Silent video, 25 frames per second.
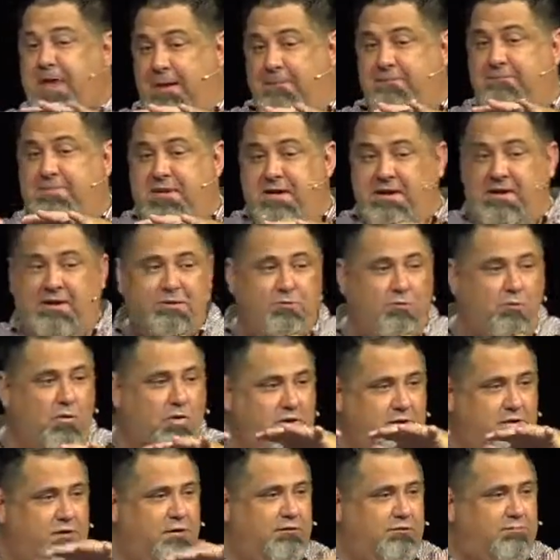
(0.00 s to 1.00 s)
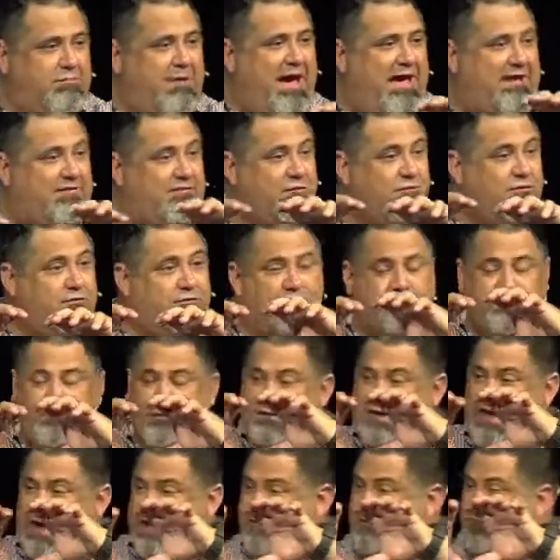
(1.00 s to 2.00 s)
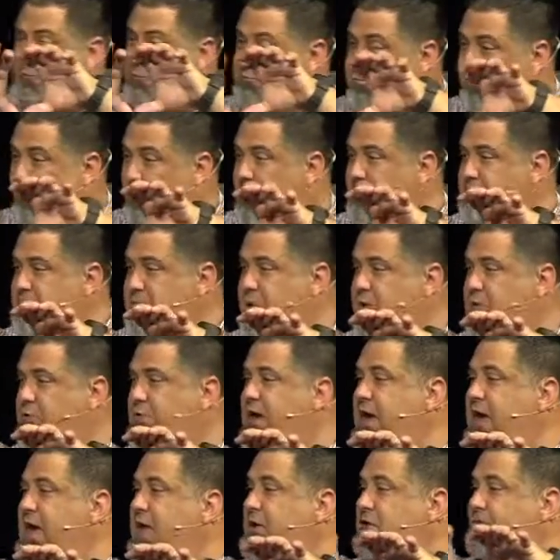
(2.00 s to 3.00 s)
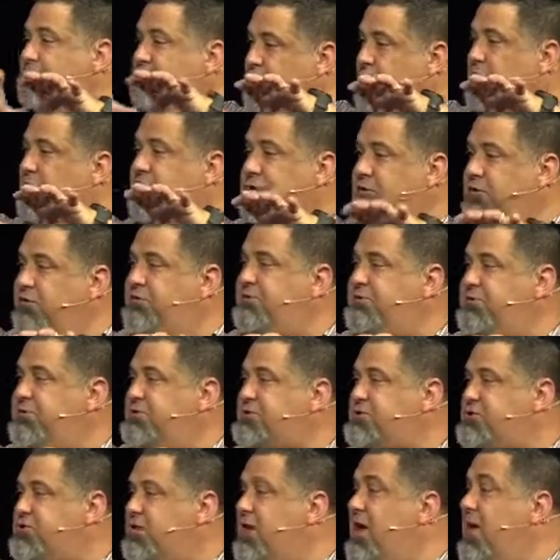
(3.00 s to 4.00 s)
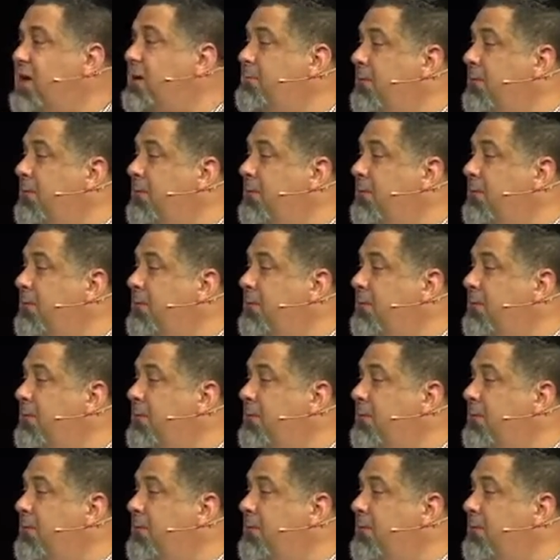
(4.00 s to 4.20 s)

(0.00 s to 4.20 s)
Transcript: and being one of those pastors who's in that support mode doing youth ministry,